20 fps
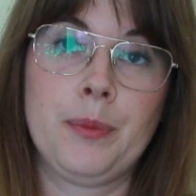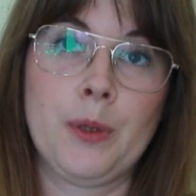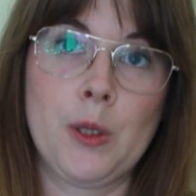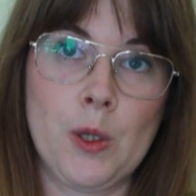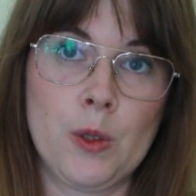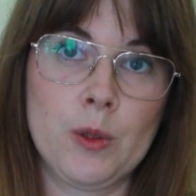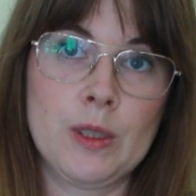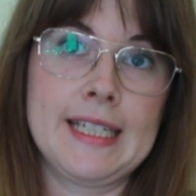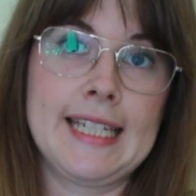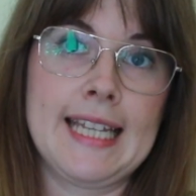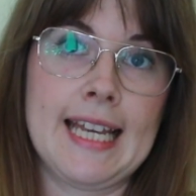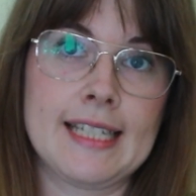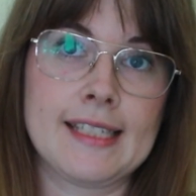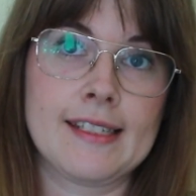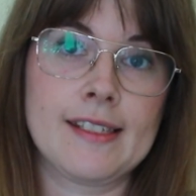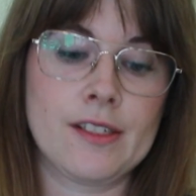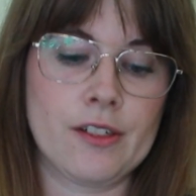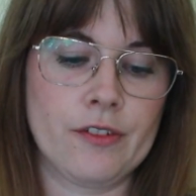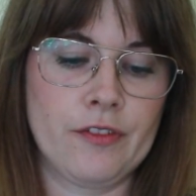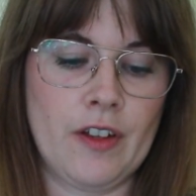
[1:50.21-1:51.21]

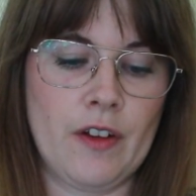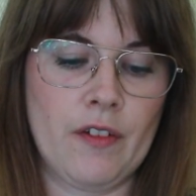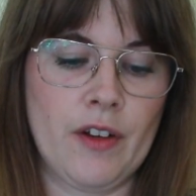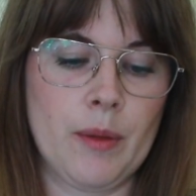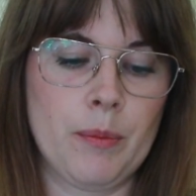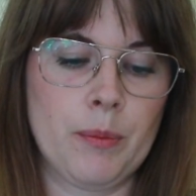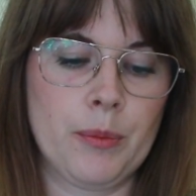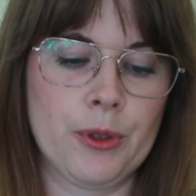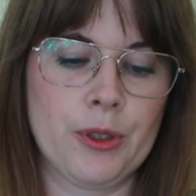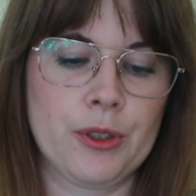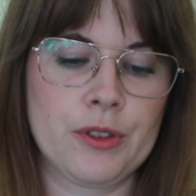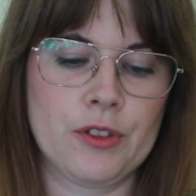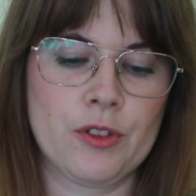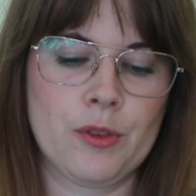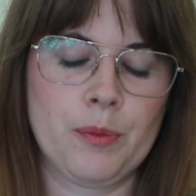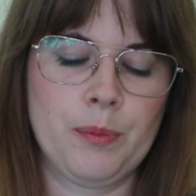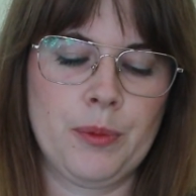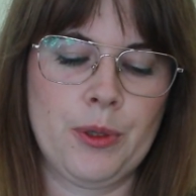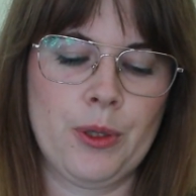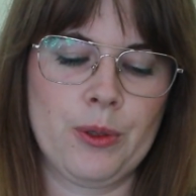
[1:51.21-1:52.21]
polyester, very
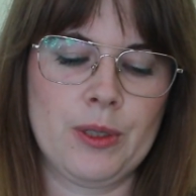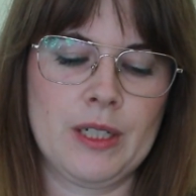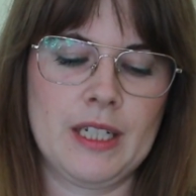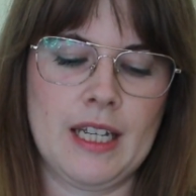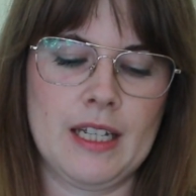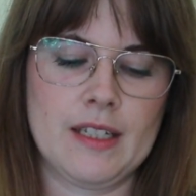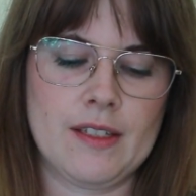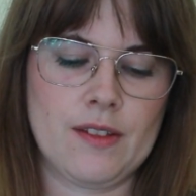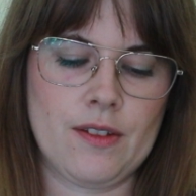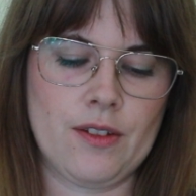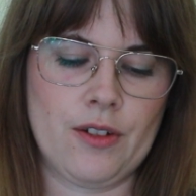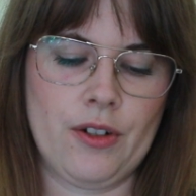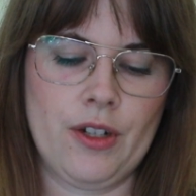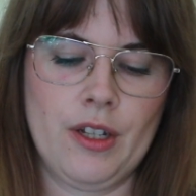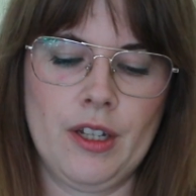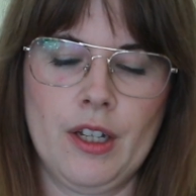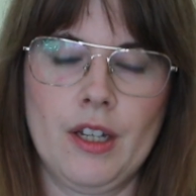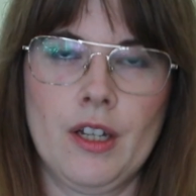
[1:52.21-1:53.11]
important polyester